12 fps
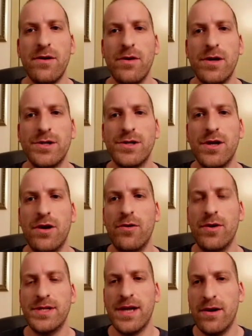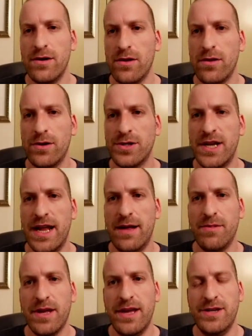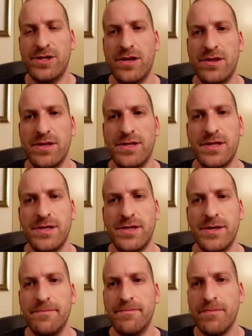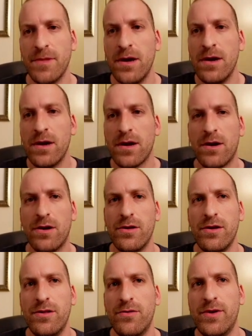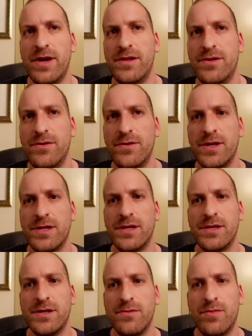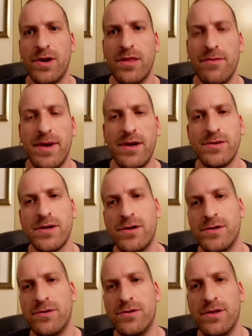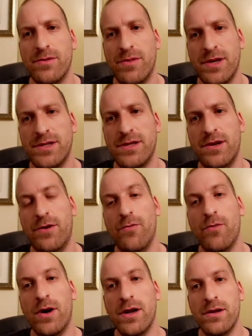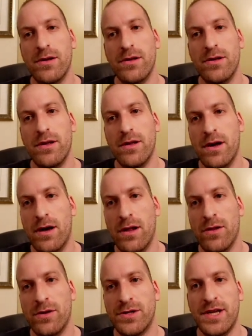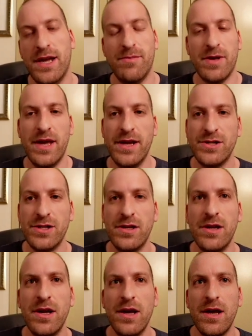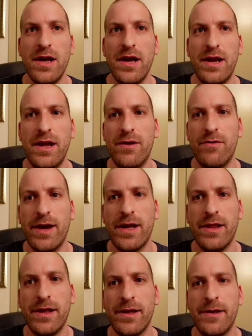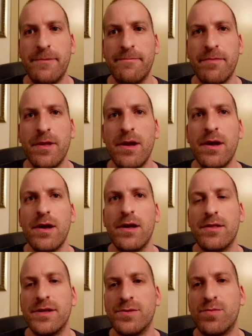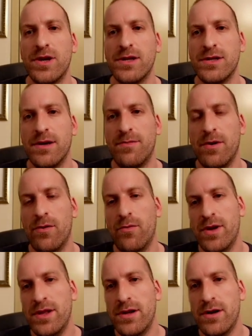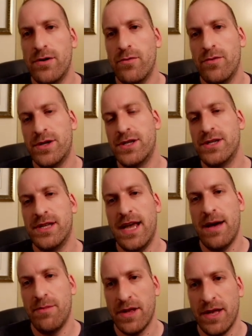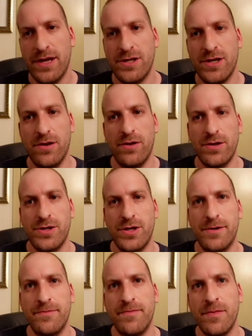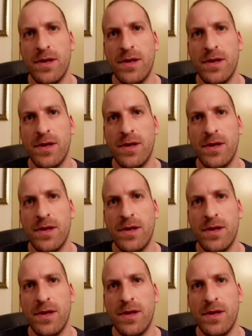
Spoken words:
thing I want to show is how to launch an application on the system. Currently, the way to do this is to bring the mouse cursor to the place that you want to launch the application and hit right click. This brings up a window, which is the application launcher.